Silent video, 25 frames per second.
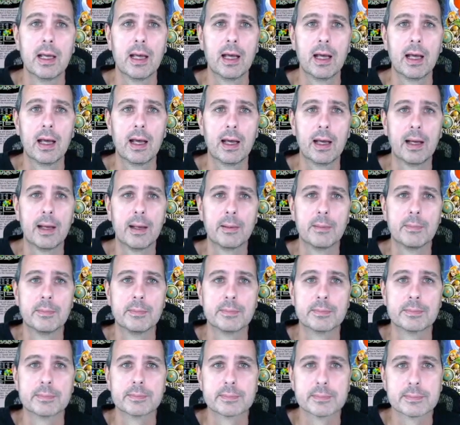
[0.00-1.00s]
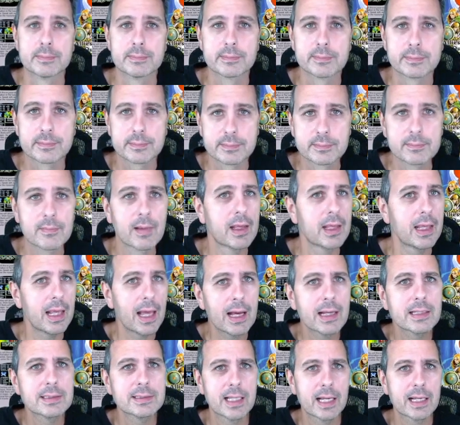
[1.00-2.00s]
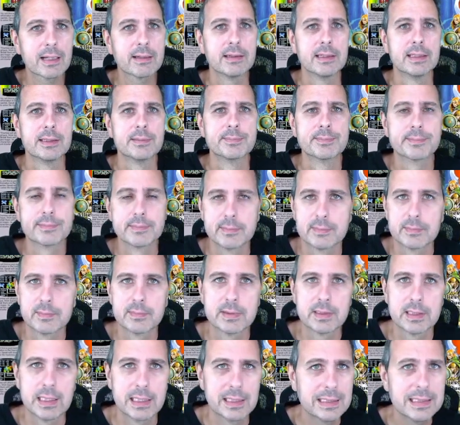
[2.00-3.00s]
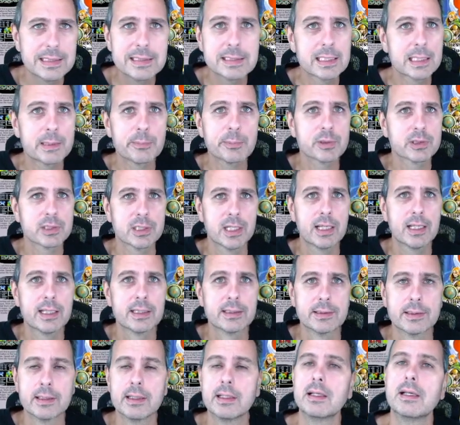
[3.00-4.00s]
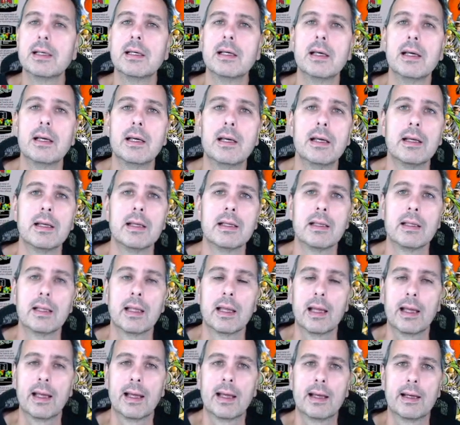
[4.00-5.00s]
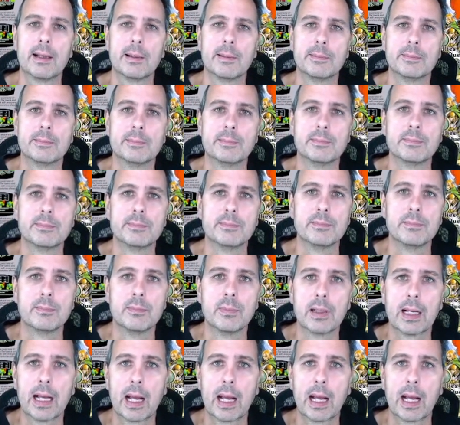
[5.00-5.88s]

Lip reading: um, yeah, exactly, at least 10%. Uh, I